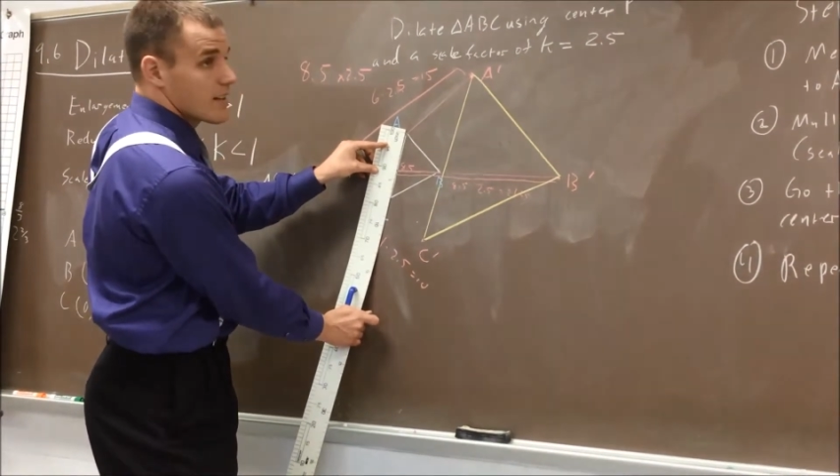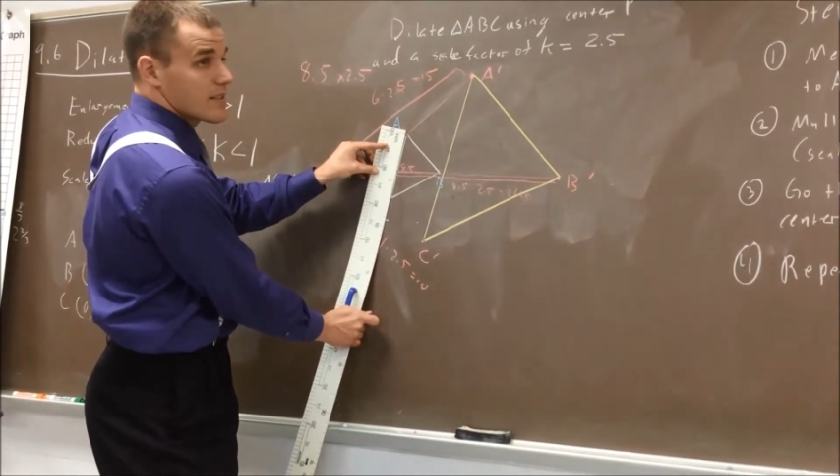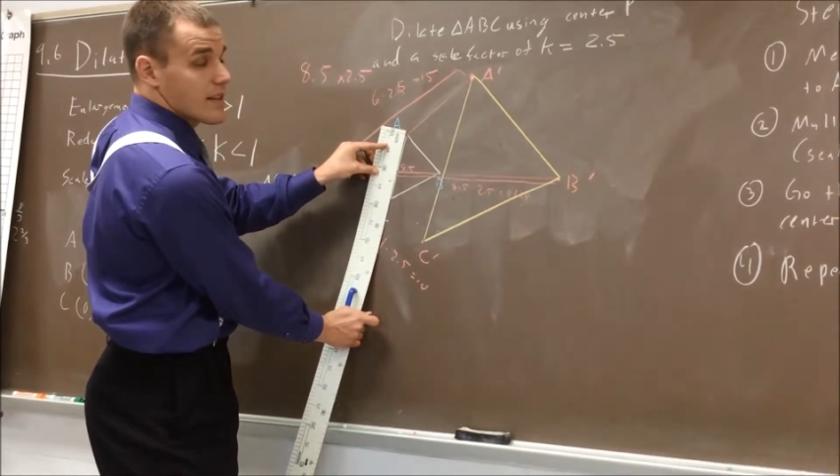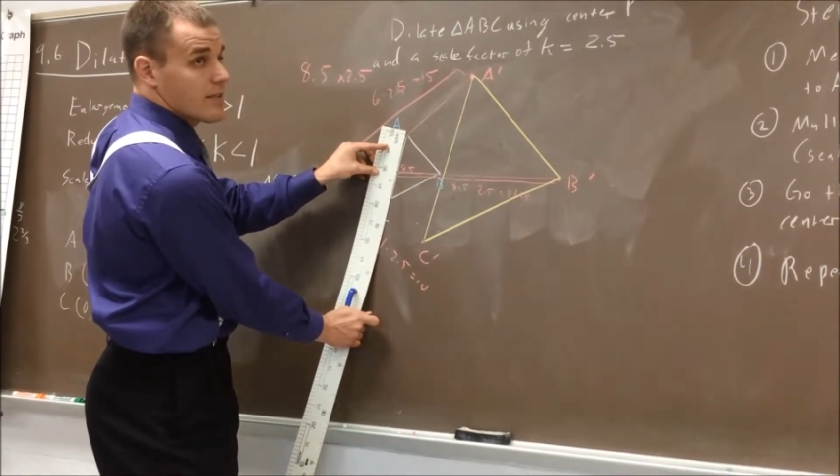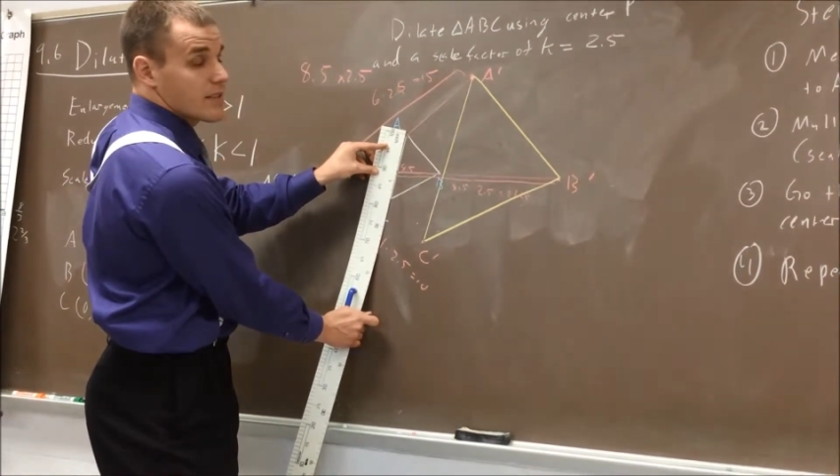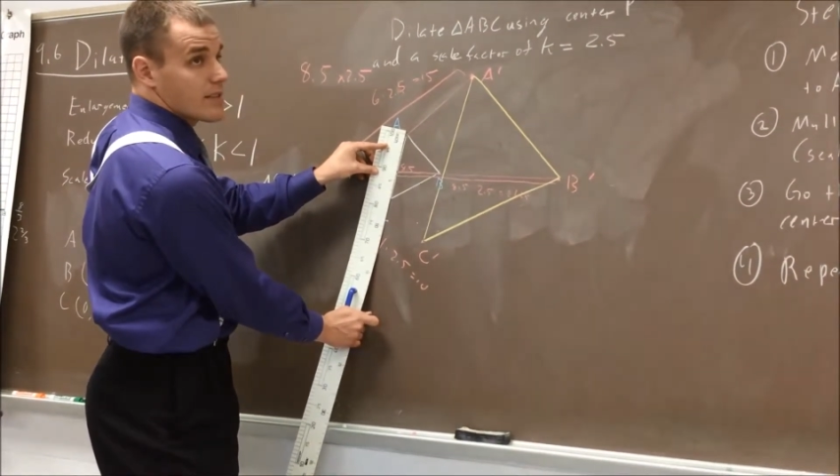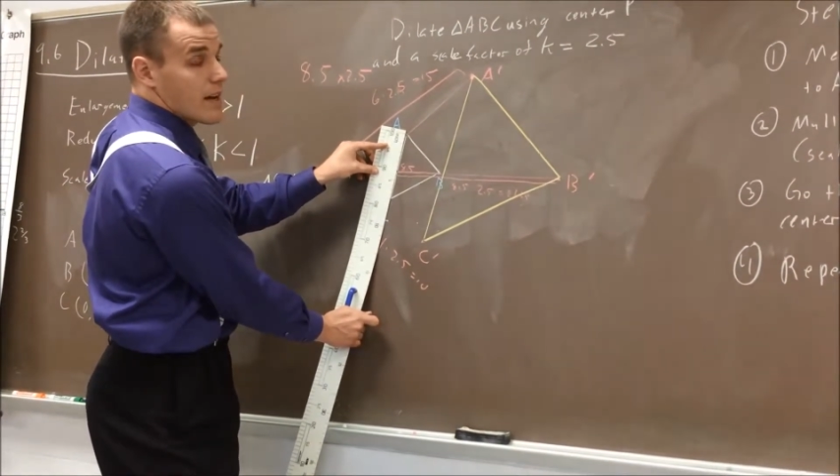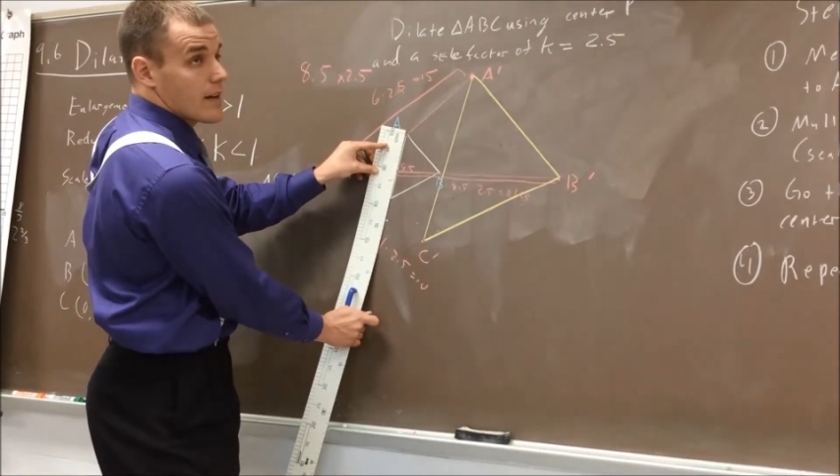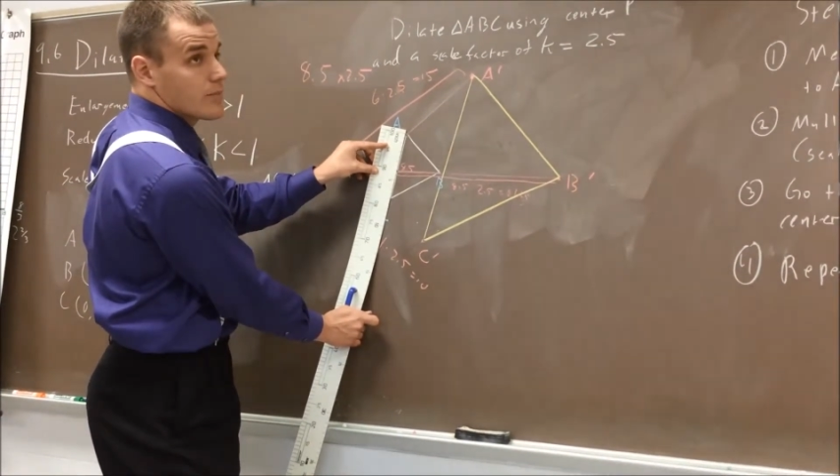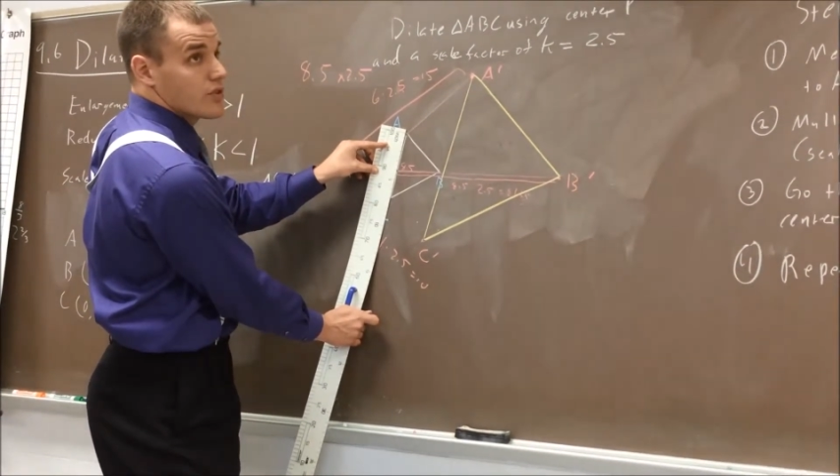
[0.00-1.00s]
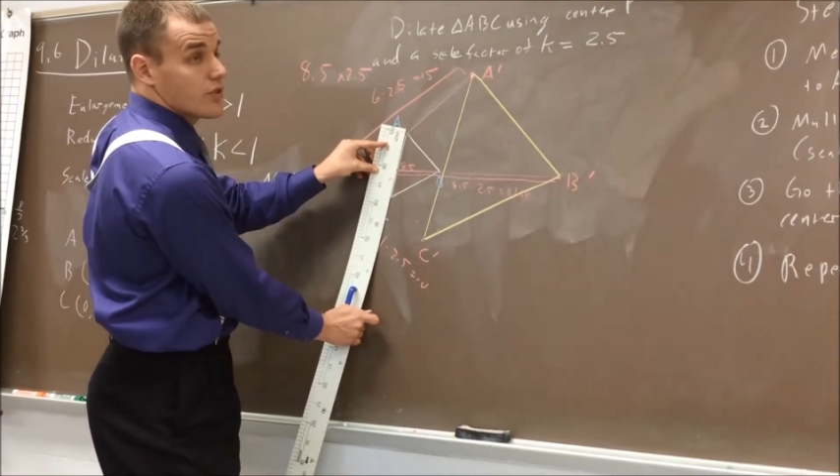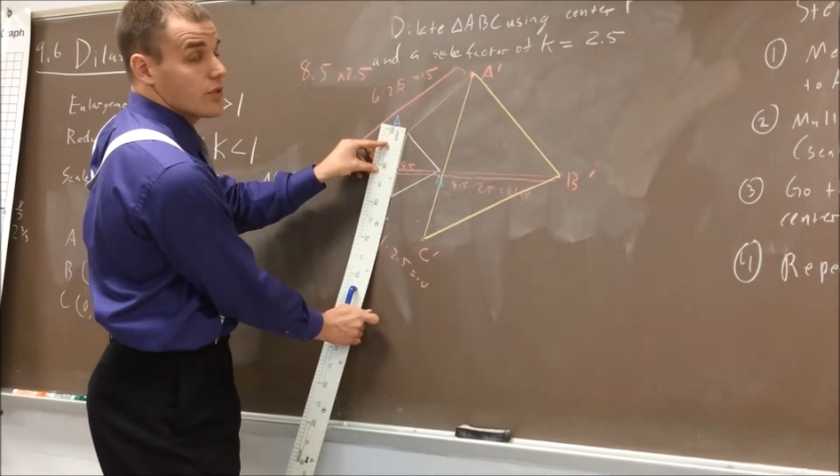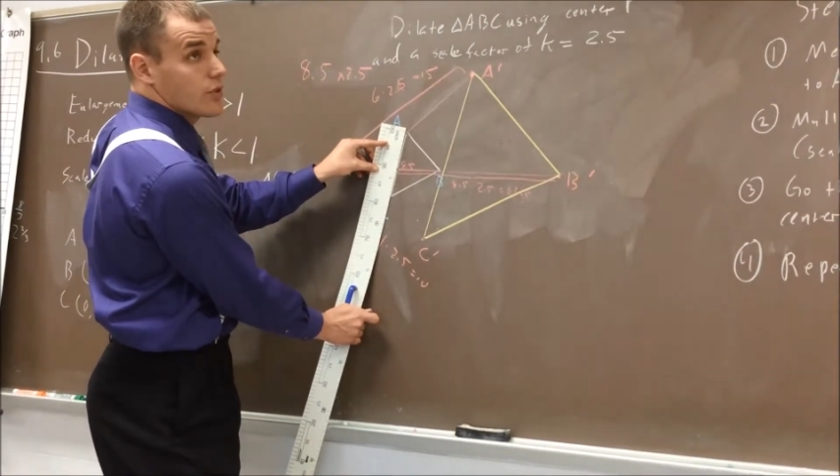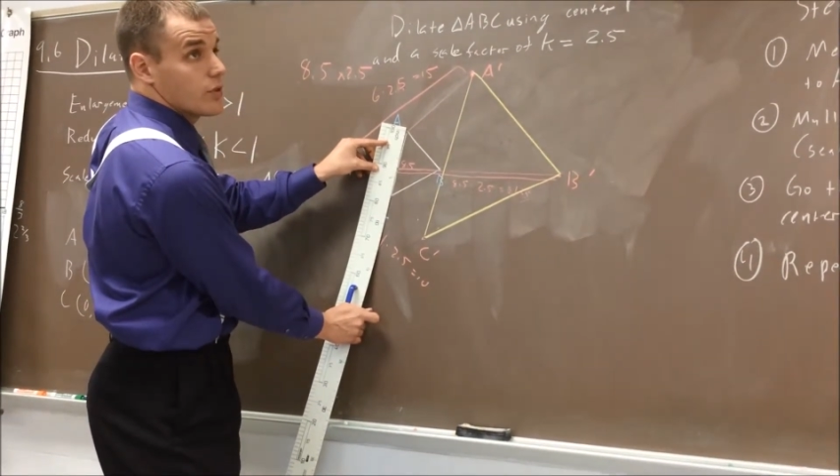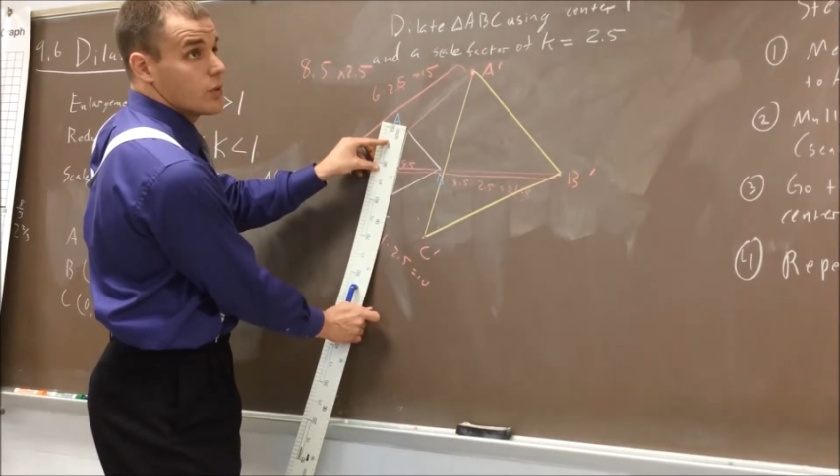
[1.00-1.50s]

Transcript: 7 times 2